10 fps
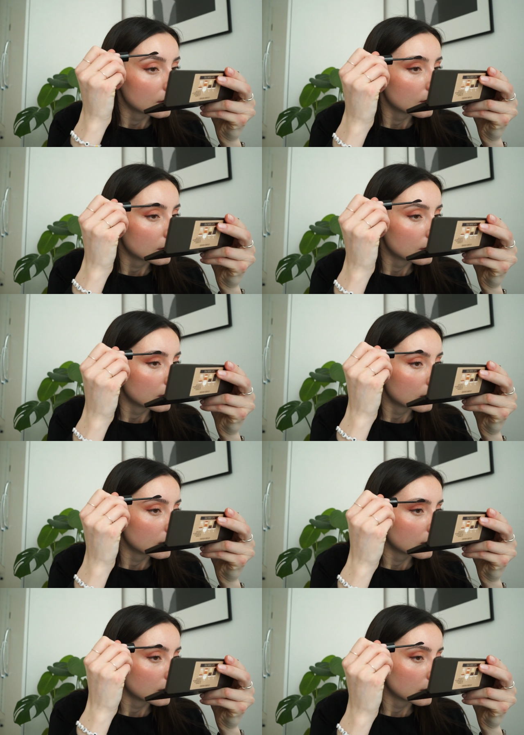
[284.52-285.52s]

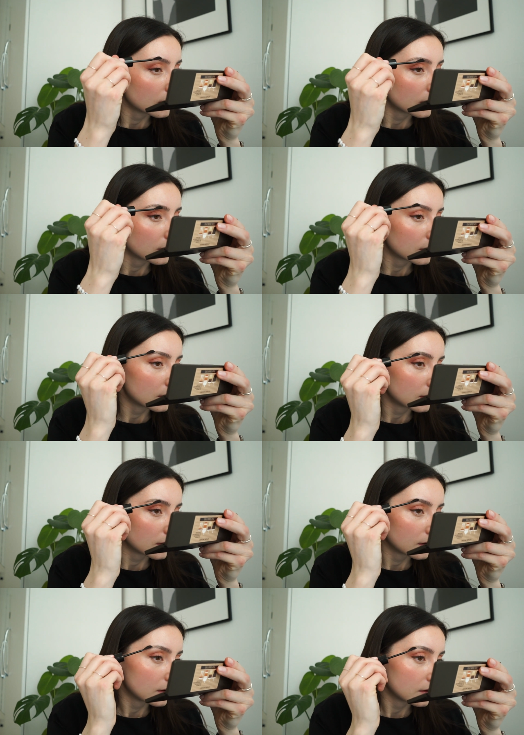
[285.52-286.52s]

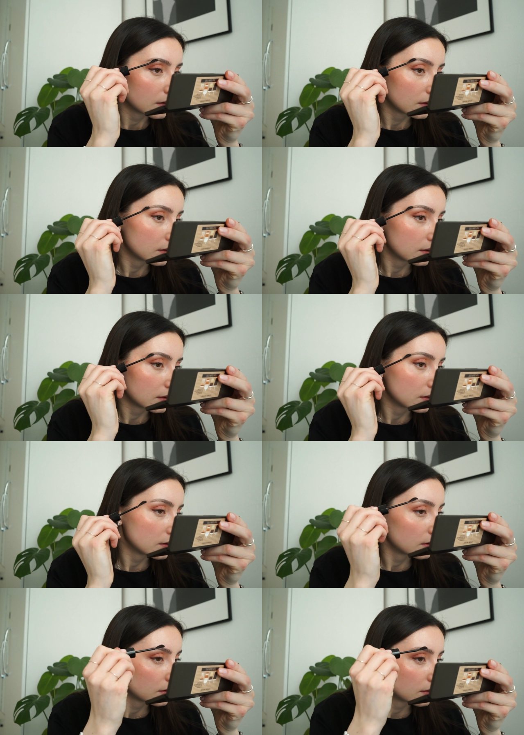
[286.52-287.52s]

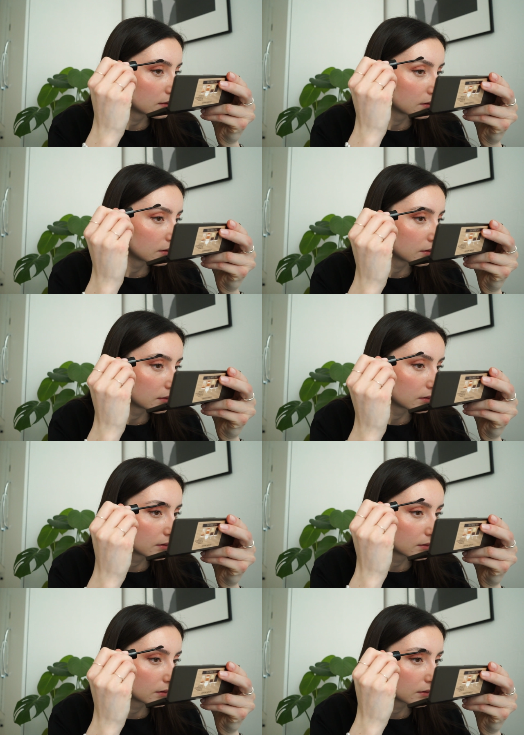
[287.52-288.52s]

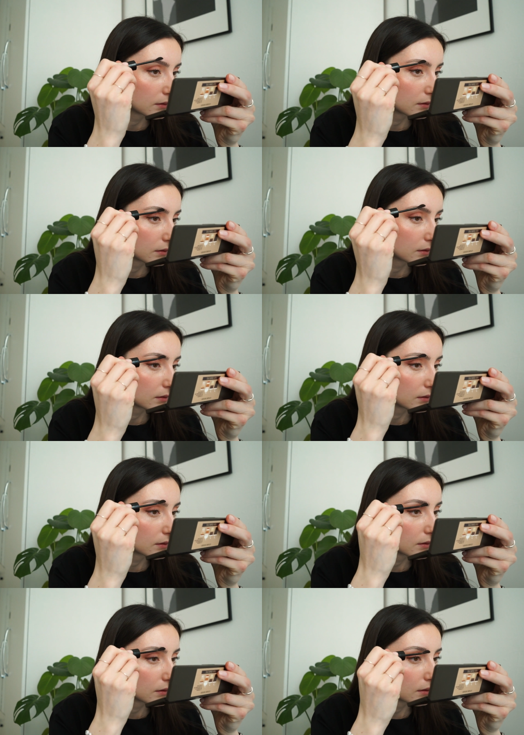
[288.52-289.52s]

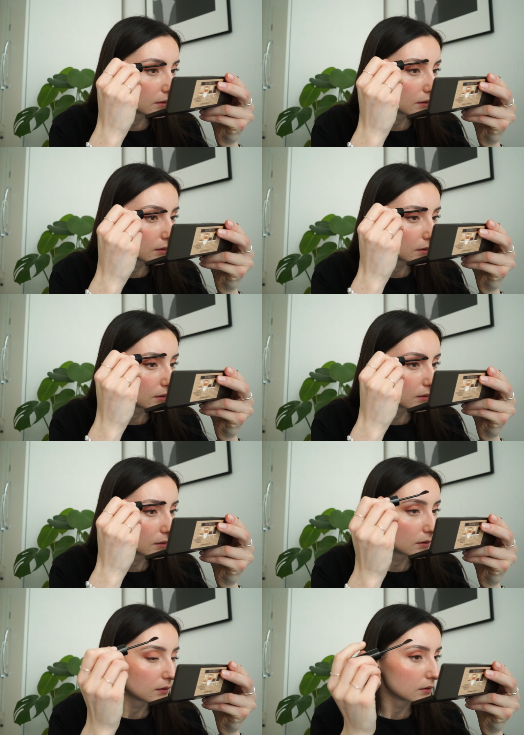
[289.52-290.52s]

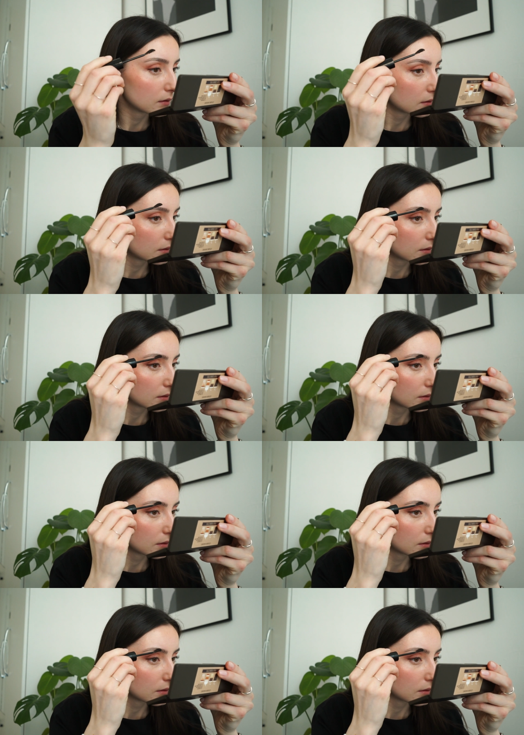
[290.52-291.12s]
[no speech]